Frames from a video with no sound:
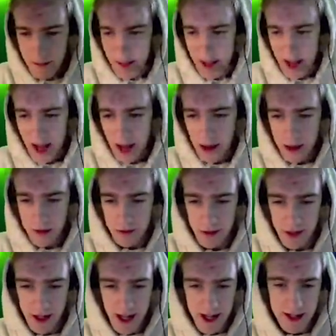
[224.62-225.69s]
yeah, how are you,
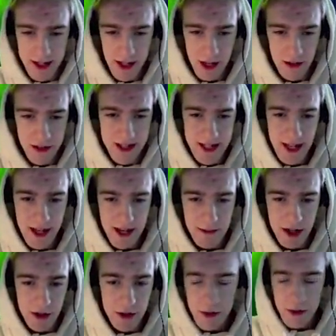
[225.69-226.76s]
Finn? How's it going today, my
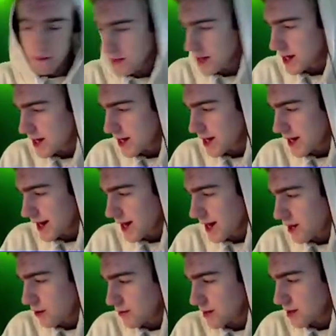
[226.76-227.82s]
dude?
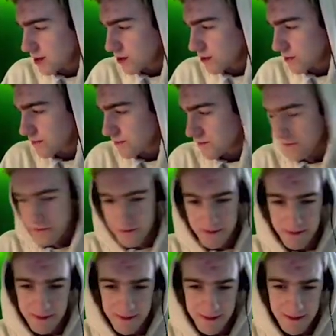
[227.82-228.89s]
How be you?
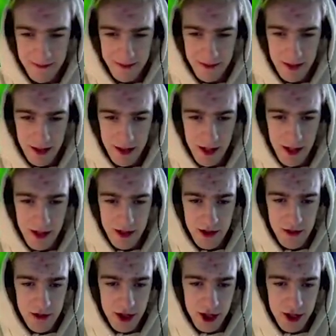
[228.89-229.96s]
Yeah,
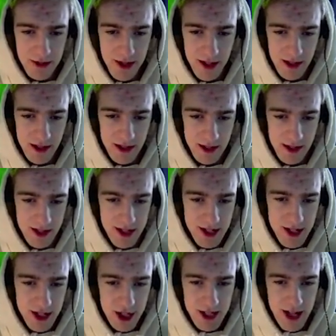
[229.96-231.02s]
don't judge me. This
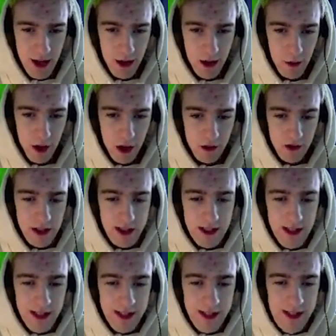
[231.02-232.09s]
is just how I work.
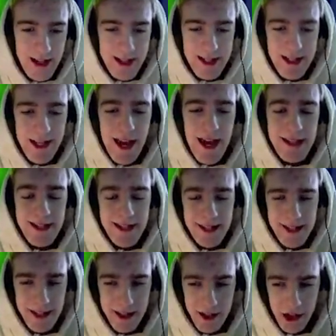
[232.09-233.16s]
Relentless, yes!
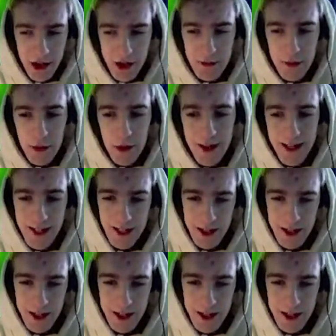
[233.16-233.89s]
Good boy,